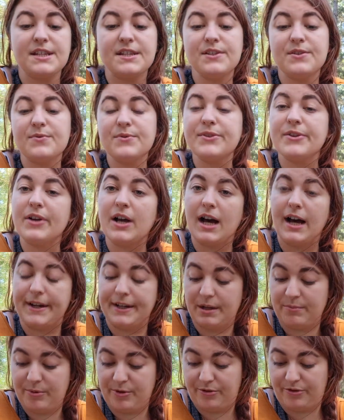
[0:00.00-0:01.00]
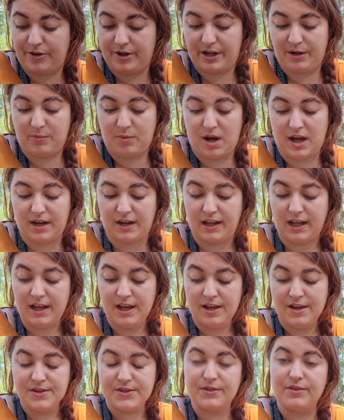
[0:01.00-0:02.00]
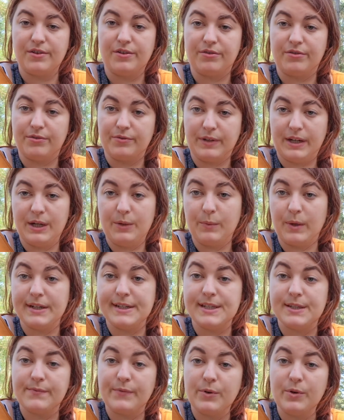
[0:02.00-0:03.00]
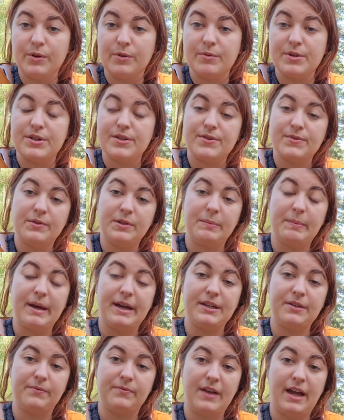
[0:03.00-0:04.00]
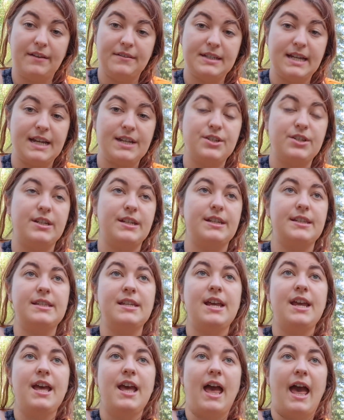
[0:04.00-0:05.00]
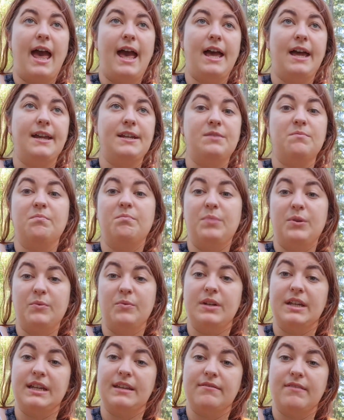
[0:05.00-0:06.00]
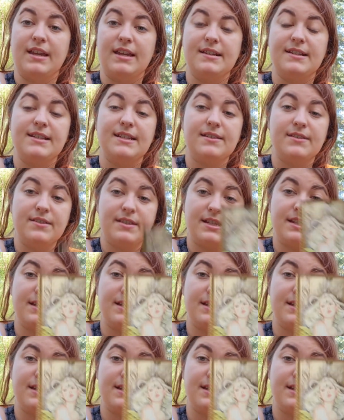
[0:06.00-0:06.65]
is also card number 31. So 3 in 1 is 4, which is all about your foundations and building things. So this